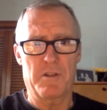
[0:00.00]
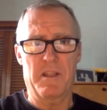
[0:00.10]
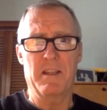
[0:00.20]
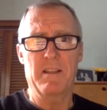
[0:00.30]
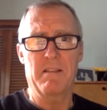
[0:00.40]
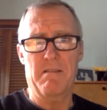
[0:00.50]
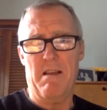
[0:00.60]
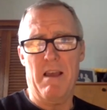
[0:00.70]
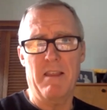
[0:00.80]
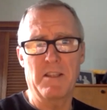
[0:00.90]
thing
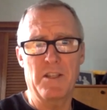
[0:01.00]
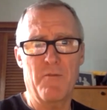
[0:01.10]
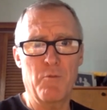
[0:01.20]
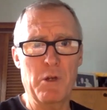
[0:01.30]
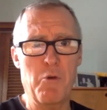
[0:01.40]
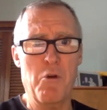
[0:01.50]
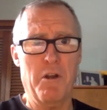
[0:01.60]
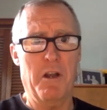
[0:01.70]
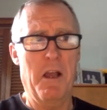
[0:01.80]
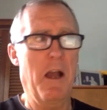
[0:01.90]
I think.
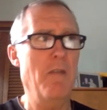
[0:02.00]
I